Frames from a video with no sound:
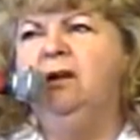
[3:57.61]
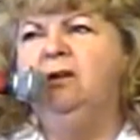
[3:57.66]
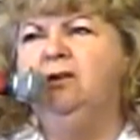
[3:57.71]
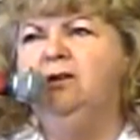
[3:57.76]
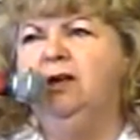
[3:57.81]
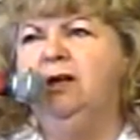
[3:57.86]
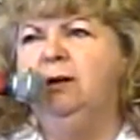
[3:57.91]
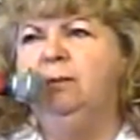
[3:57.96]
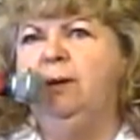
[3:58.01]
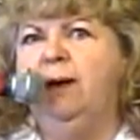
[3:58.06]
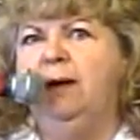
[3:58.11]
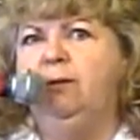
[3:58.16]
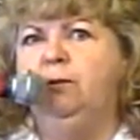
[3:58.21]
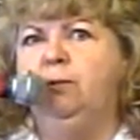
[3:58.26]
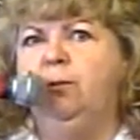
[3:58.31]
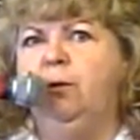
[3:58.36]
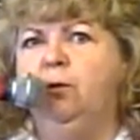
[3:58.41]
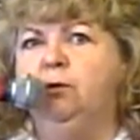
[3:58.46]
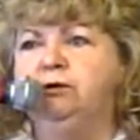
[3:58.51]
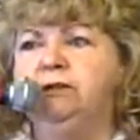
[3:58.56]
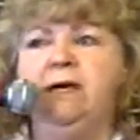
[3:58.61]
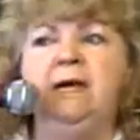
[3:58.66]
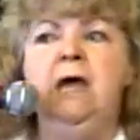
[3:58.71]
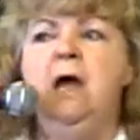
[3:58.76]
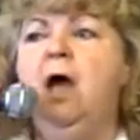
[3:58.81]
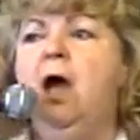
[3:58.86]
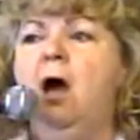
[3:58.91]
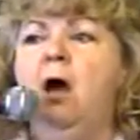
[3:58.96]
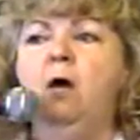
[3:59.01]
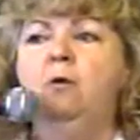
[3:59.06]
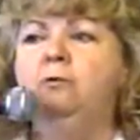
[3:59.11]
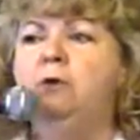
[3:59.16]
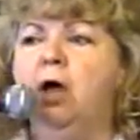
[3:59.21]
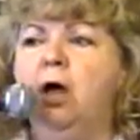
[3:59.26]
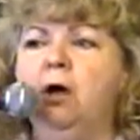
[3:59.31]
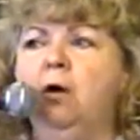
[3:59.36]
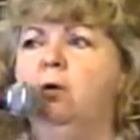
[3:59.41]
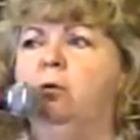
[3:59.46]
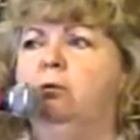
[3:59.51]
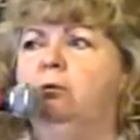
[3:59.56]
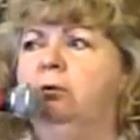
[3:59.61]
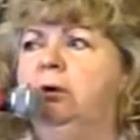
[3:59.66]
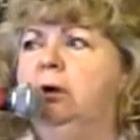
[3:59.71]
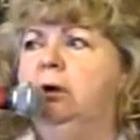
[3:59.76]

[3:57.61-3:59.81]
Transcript: You get a bad report, say, Oh no,